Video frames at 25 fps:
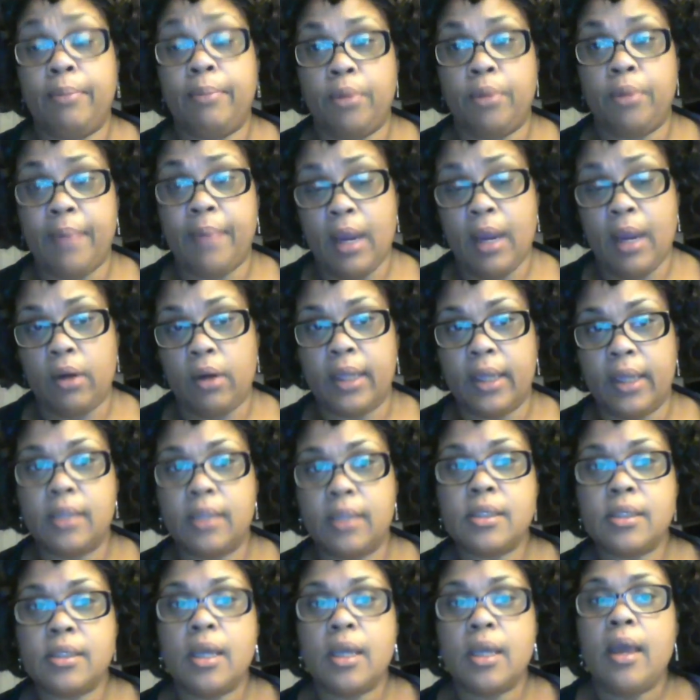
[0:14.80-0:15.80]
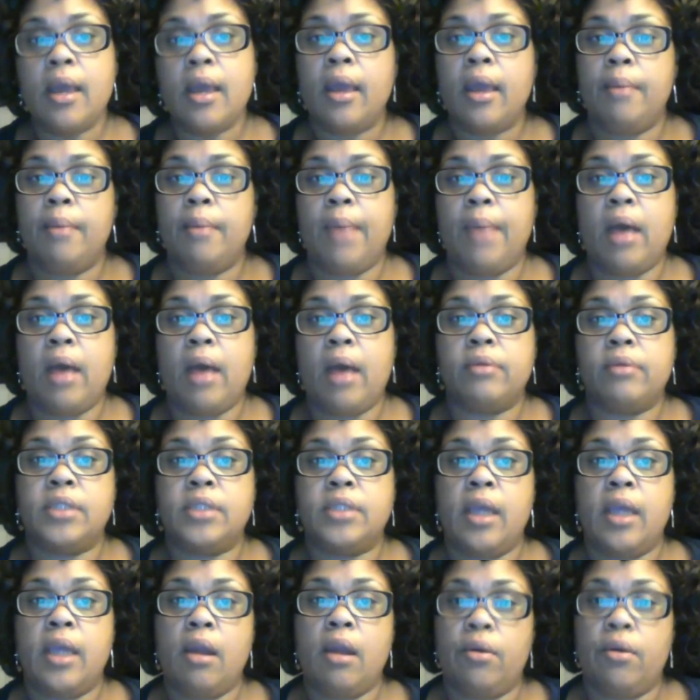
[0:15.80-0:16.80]
preparedness, and
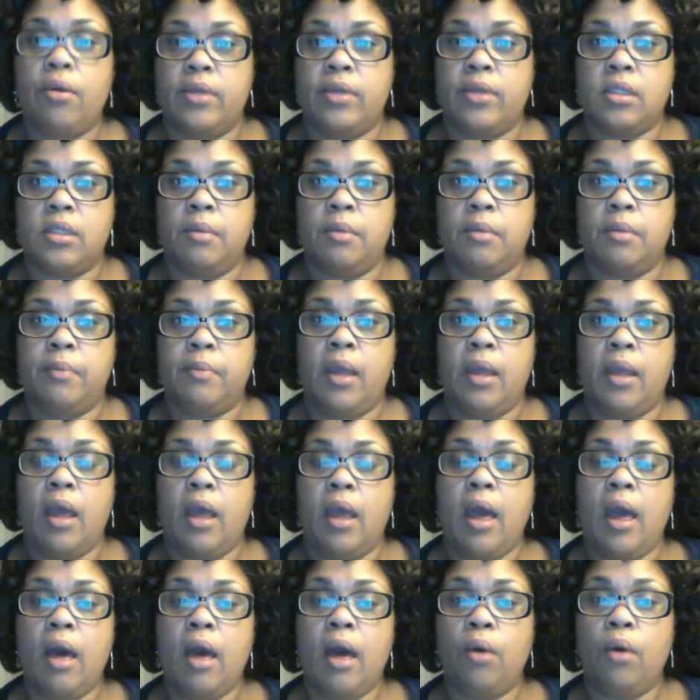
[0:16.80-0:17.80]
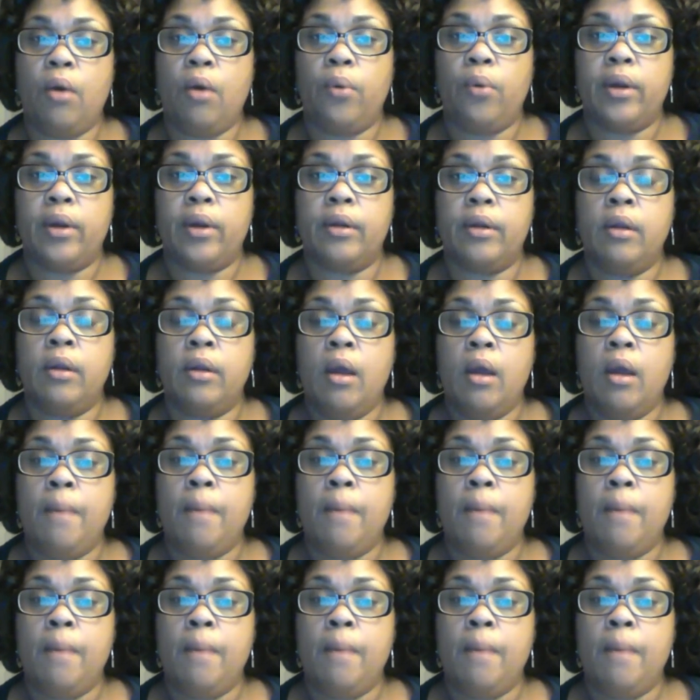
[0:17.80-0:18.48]
bioterrorism, and how we're